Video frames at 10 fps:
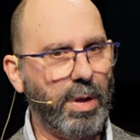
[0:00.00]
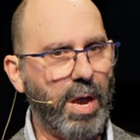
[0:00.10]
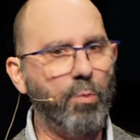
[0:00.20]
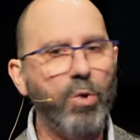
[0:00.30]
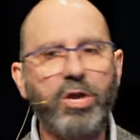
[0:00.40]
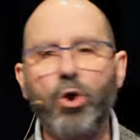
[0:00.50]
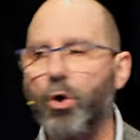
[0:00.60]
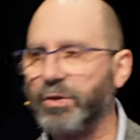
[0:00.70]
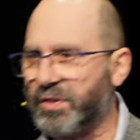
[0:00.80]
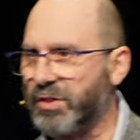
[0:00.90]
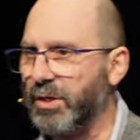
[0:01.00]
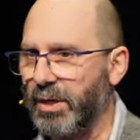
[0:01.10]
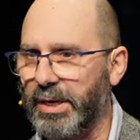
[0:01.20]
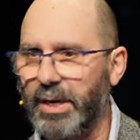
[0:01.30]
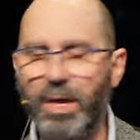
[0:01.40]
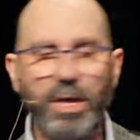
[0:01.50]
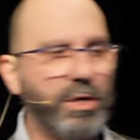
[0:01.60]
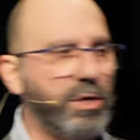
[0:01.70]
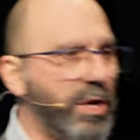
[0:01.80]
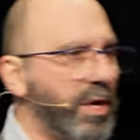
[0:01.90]
And we constantly
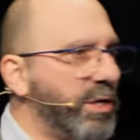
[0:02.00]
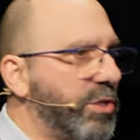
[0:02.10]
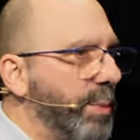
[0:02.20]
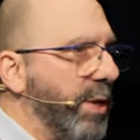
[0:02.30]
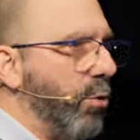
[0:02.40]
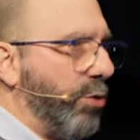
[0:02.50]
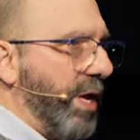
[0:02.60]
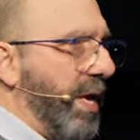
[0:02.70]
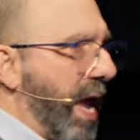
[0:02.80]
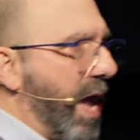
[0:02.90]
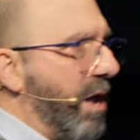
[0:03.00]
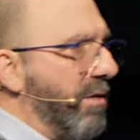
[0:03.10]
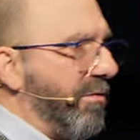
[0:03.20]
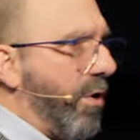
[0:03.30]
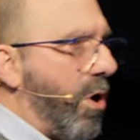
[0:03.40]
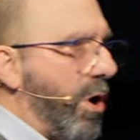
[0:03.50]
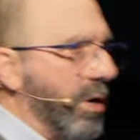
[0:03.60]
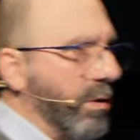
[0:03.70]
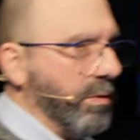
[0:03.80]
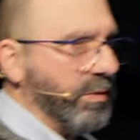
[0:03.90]
need to be looking out for
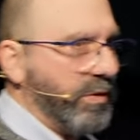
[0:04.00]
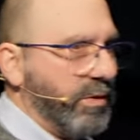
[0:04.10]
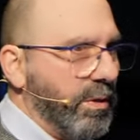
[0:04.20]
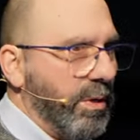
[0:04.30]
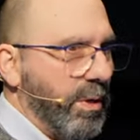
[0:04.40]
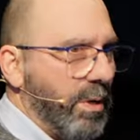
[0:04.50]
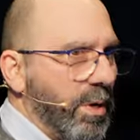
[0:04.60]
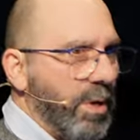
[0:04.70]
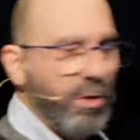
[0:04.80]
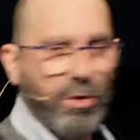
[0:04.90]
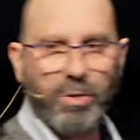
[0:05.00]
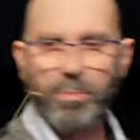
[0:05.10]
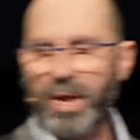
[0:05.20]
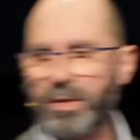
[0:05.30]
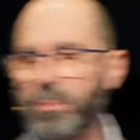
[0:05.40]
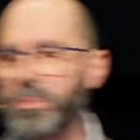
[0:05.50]
idols. You can make the